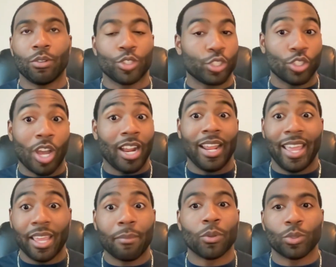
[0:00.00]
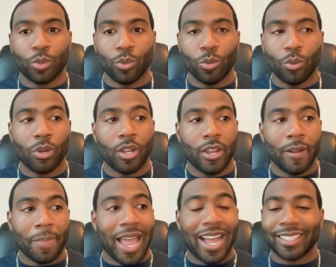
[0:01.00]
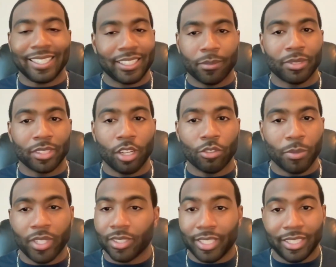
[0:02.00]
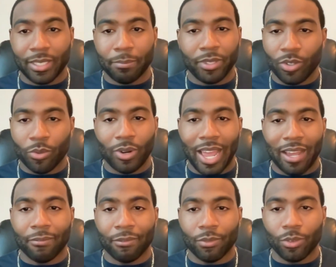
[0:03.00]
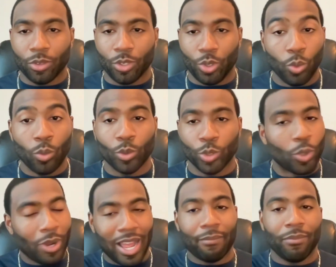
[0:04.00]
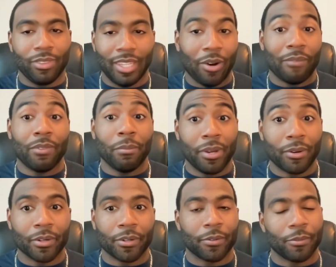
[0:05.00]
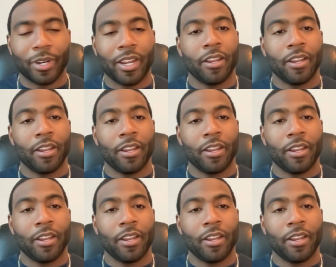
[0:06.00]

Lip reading: just not able to access themselves because they simply don't have the tools. They don't have the mirror, right?